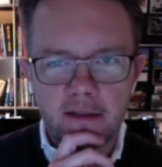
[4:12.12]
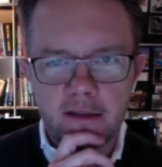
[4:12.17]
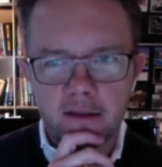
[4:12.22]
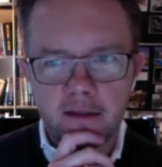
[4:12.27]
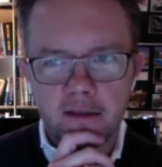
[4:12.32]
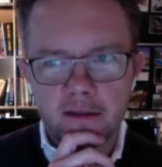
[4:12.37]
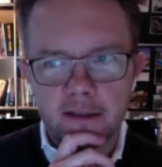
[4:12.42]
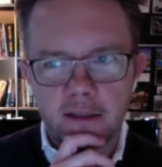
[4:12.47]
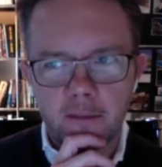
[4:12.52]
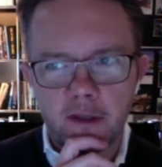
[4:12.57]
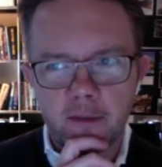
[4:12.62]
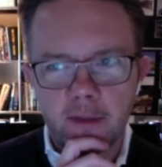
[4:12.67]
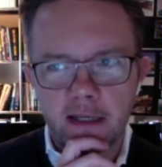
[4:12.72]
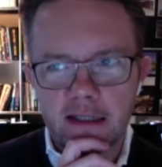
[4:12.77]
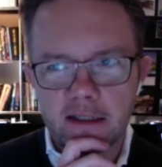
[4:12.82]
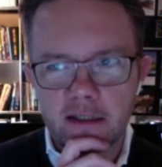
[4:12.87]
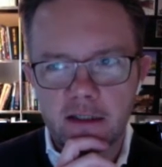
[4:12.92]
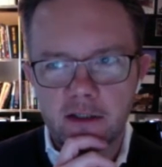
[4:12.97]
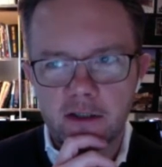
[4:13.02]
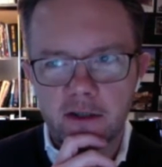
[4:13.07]
Some of the
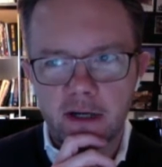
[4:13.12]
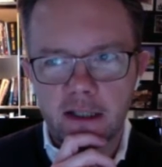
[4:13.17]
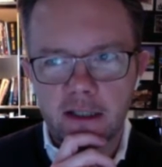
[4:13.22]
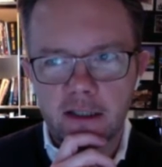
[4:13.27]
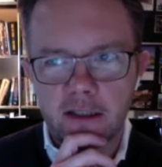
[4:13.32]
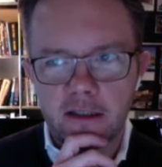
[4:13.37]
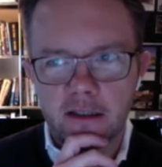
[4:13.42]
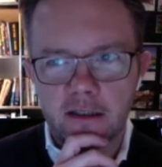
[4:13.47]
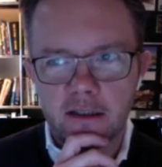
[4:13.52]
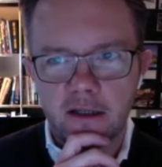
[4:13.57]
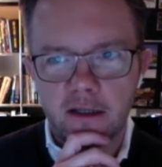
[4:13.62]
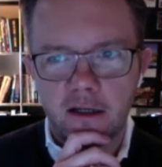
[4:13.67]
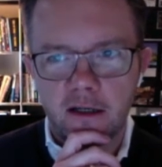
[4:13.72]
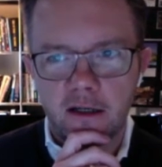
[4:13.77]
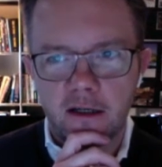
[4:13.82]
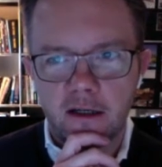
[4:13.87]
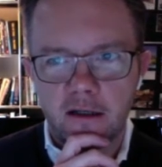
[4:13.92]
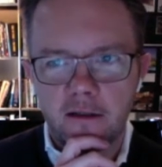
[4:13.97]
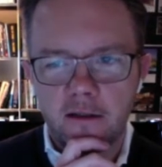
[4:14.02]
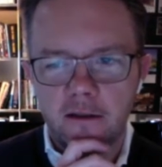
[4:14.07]
biggest distractions
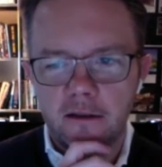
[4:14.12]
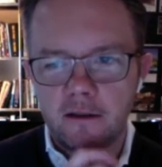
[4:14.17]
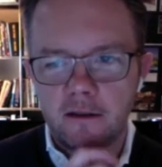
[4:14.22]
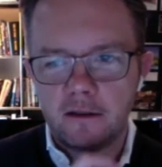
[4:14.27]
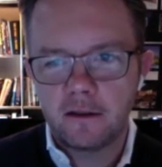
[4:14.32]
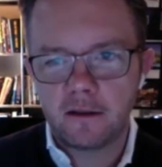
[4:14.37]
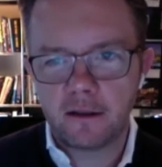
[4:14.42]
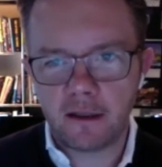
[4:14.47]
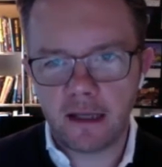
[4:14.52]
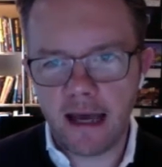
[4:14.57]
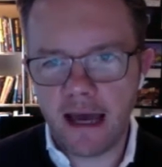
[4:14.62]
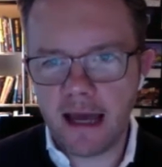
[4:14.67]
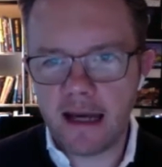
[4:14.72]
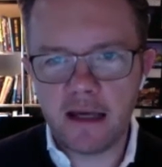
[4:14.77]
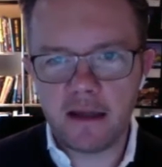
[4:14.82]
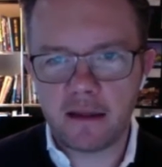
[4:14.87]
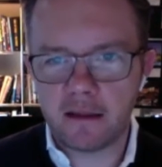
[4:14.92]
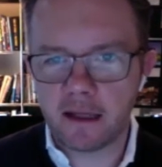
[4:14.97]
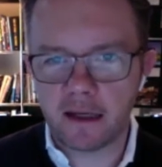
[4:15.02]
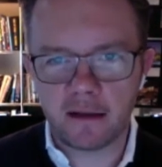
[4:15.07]
are
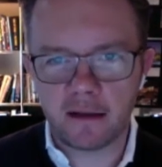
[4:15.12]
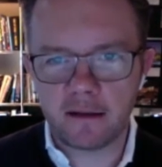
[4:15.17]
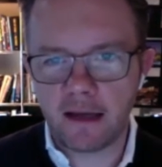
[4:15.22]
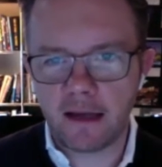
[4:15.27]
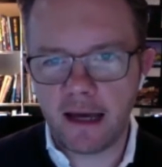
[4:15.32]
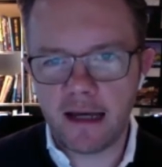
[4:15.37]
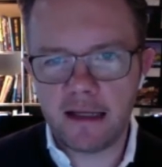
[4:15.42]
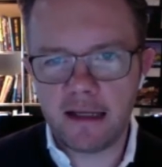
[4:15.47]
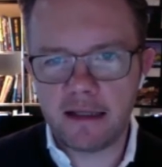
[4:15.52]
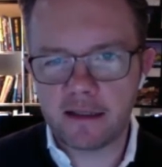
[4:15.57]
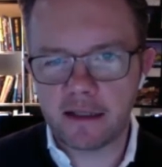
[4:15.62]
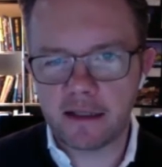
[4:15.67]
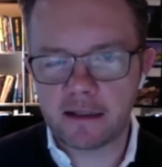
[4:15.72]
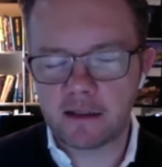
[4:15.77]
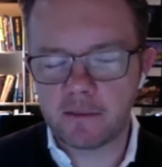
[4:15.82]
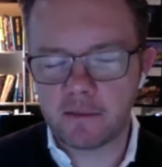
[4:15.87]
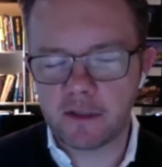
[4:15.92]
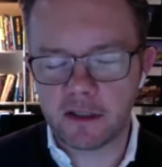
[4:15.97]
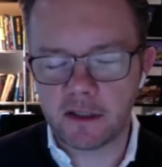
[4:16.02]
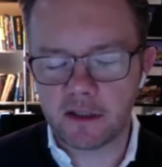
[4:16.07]
any
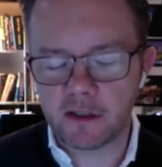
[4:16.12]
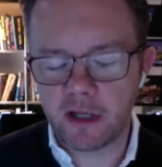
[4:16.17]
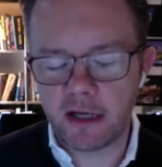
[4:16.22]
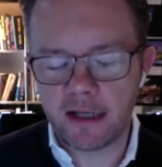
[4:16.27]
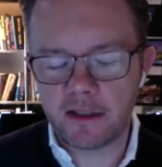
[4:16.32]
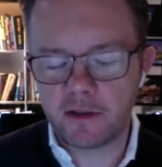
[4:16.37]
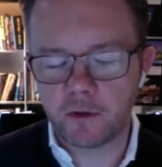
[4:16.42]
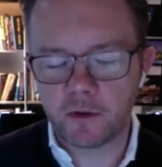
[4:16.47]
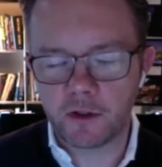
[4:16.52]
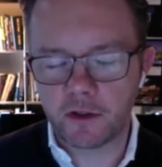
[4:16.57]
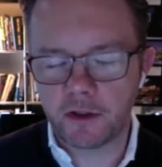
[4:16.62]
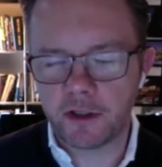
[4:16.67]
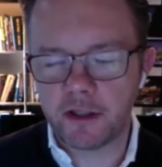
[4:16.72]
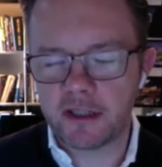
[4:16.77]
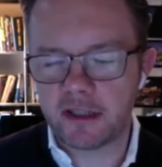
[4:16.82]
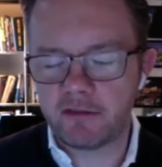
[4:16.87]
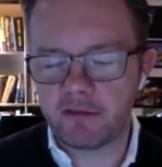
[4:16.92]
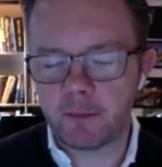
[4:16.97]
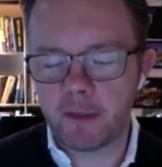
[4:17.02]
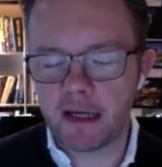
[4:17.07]
tools you're
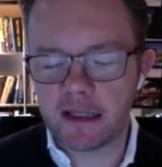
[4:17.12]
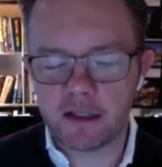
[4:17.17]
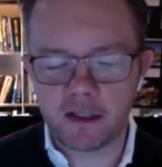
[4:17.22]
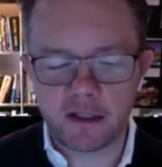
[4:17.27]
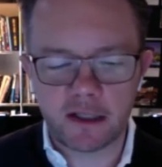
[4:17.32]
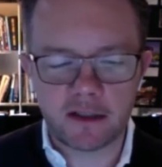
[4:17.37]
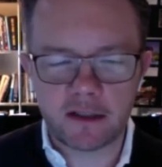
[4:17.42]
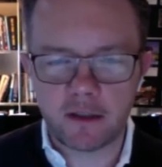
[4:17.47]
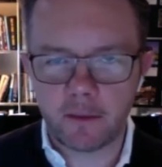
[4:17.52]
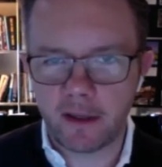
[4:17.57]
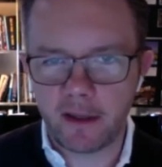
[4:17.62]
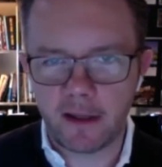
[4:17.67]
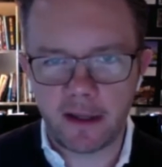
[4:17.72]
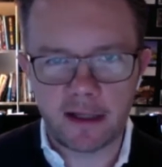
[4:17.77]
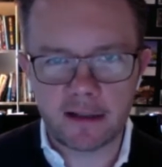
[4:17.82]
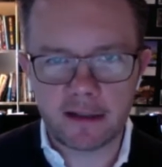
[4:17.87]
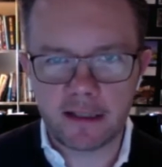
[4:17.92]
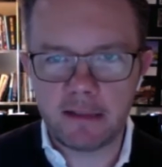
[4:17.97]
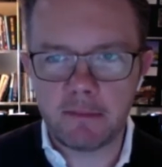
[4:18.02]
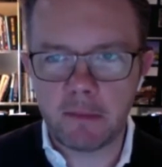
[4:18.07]
using for messaging. So whether
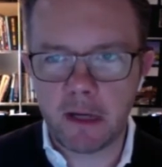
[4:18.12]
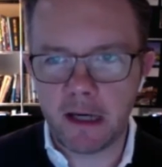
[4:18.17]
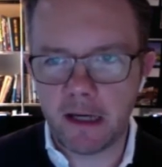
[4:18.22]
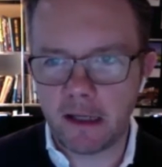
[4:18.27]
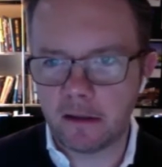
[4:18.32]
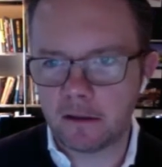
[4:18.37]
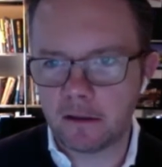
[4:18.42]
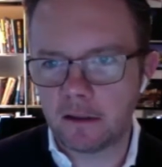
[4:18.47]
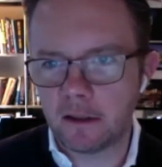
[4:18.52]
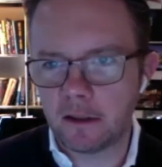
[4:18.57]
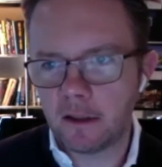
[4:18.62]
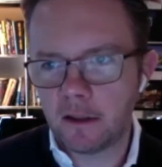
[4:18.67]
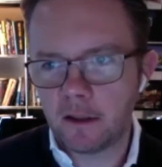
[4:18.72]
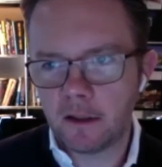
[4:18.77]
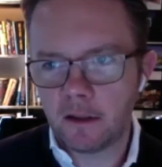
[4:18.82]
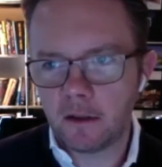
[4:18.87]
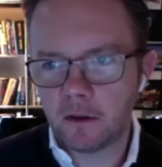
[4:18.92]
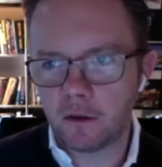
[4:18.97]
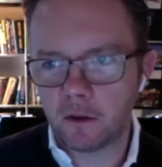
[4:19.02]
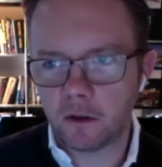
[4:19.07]
that's email
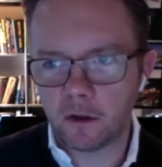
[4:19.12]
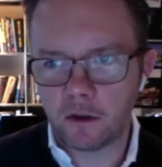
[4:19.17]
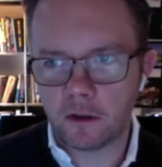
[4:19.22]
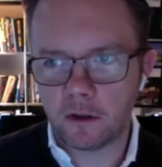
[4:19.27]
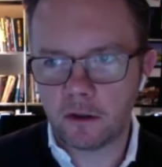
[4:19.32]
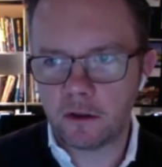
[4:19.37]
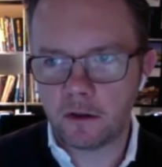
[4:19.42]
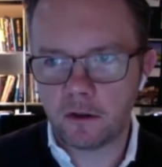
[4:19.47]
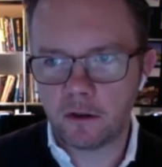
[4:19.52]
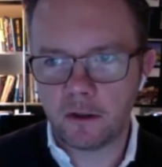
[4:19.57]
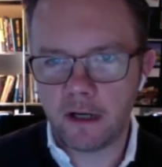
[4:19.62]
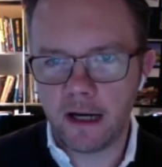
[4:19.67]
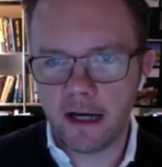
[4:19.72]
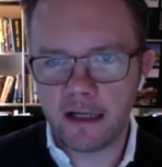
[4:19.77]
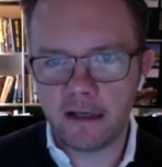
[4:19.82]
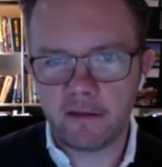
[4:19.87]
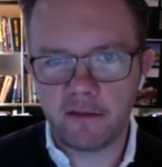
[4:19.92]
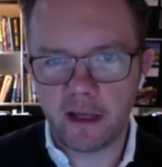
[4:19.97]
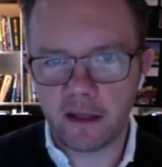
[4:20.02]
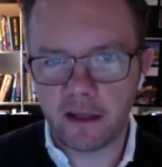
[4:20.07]
or
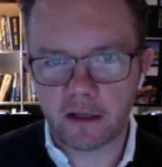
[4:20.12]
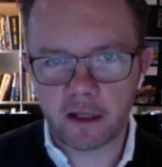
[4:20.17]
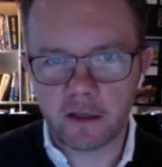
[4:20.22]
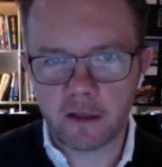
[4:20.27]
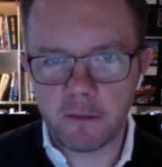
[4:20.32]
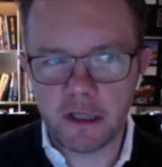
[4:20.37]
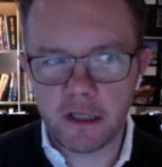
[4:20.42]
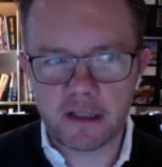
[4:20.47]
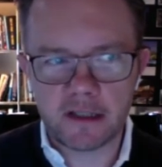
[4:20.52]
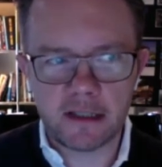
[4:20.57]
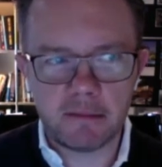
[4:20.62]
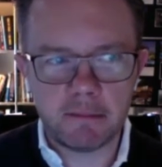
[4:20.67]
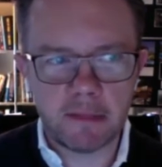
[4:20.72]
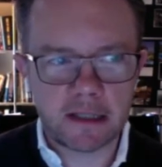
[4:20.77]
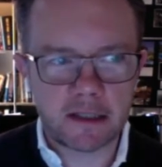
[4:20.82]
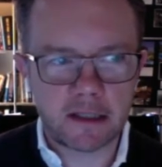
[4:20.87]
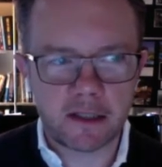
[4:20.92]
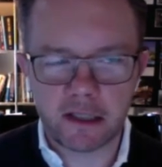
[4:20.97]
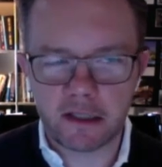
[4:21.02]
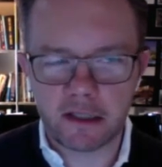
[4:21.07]
any of the other community
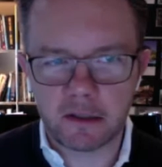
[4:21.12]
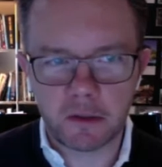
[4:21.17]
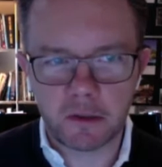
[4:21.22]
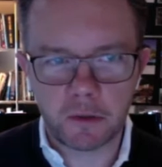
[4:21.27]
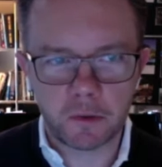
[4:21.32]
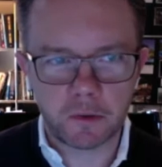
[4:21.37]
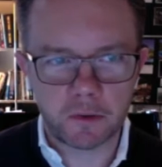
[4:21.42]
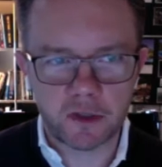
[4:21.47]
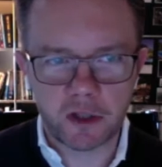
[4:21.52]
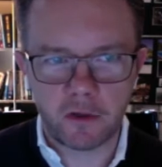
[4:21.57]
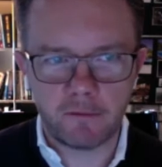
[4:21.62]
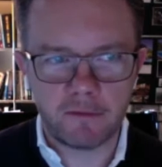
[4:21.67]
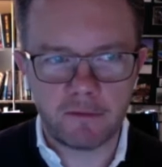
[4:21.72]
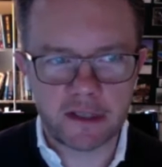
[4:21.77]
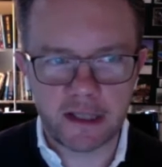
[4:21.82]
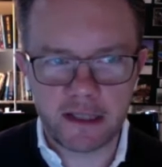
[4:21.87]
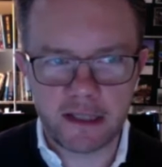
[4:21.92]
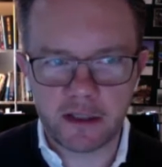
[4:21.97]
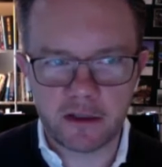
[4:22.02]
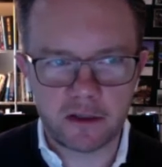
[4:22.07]
messaging tools,
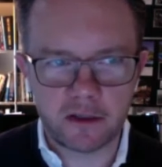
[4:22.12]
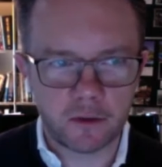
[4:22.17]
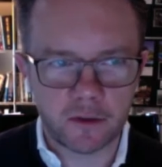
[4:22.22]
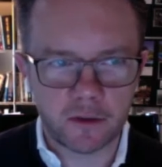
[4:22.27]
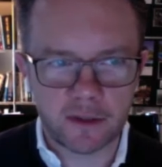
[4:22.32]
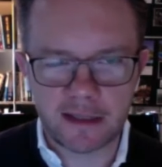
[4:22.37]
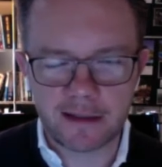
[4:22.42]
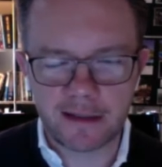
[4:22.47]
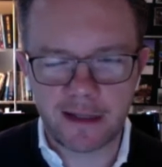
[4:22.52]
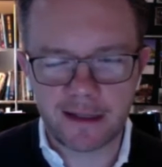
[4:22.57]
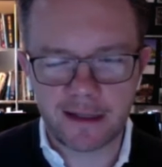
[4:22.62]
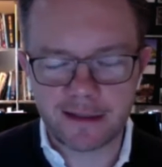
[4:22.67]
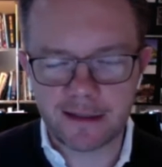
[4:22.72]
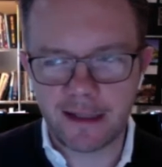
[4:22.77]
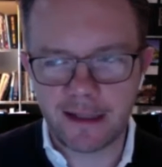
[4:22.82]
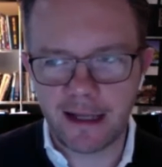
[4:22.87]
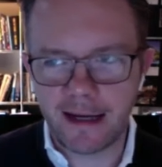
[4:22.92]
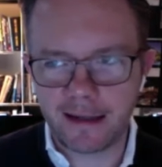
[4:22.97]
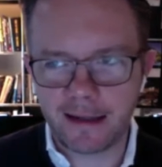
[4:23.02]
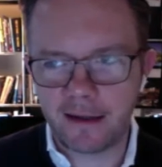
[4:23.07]
conversation tools, things like
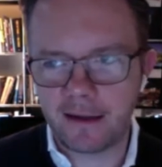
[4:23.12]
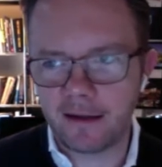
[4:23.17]
Slack,